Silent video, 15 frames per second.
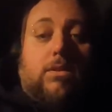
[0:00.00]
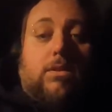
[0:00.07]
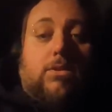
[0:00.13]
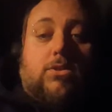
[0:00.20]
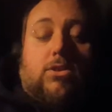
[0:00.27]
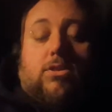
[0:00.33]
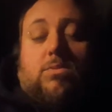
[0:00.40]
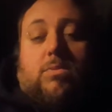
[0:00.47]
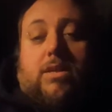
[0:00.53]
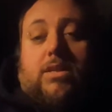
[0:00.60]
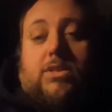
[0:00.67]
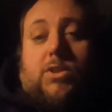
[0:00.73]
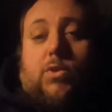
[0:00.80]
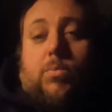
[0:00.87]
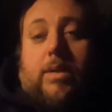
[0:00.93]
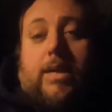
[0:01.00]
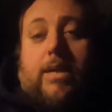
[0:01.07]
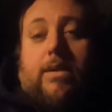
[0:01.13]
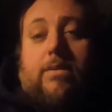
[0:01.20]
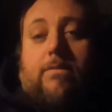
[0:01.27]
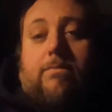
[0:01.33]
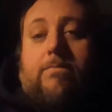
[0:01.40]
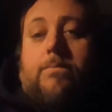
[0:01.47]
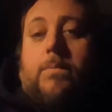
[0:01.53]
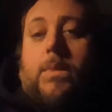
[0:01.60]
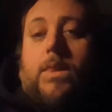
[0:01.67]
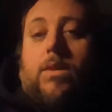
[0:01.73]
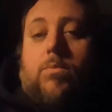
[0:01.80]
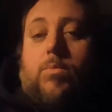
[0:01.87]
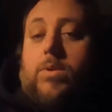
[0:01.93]
So it wasn't too bad,
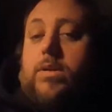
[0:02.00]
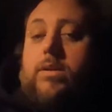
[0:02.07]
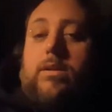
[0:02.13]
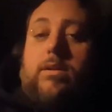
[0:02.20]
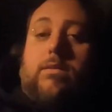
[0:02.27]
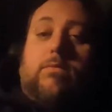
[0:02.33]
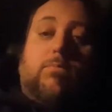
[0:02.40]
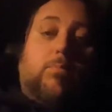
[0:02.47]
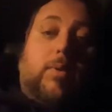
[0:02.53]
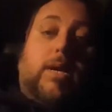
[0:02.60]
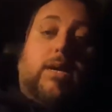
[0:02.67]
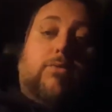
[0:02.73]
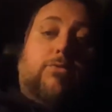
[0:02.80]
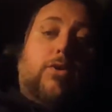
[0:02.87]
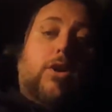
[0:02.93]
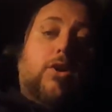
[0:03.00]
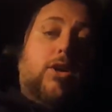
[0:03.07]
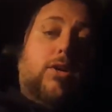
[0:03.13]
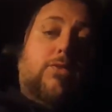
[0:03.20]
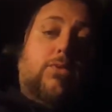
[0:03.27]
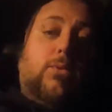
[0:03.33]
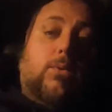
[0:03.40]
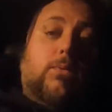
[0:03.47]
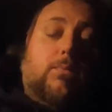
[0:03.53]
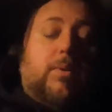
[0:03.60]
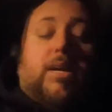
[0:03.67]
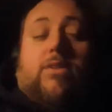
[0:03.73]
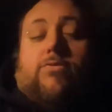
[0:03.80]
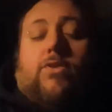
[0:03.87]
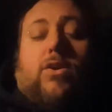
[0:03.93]
but being far
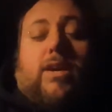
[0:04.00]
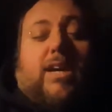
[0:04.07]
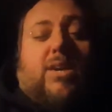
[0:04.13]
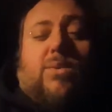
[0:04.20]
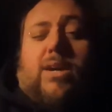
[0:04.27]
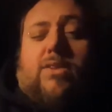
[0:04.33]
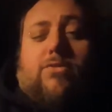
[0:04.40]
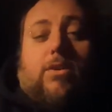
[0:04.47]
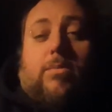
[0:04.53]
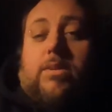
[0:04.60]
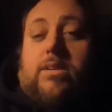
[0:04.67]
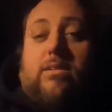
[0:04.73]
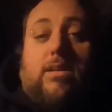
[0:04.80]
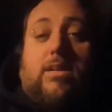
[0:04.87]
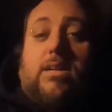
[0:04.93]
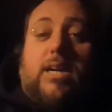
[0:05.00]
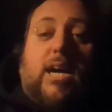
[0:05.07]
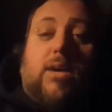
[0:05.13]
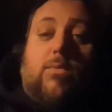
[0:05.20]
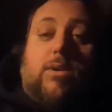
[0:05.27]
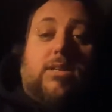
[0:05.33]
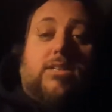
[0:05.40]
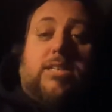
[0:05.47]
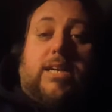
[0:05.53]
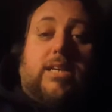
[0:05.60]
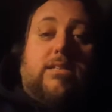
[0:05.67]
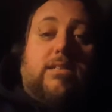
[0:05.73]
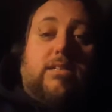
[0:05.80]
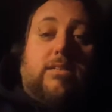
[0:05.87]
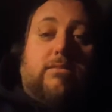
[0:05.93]
out away from it, I wasn't
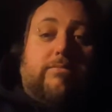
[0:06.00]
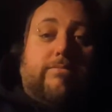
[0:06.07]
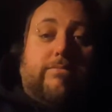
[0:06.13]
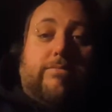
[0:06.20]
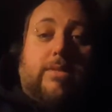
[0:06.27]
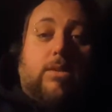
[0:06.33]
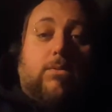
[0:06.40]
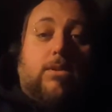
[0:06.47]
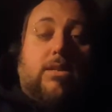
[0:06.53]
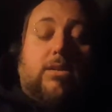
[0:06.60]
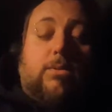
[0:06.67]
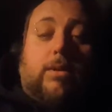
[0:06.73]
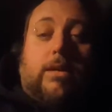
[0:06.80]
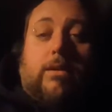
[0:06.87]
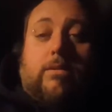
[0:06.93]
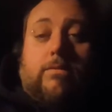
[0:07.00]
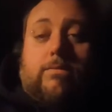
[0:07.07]
chasing it. There wasn't no way.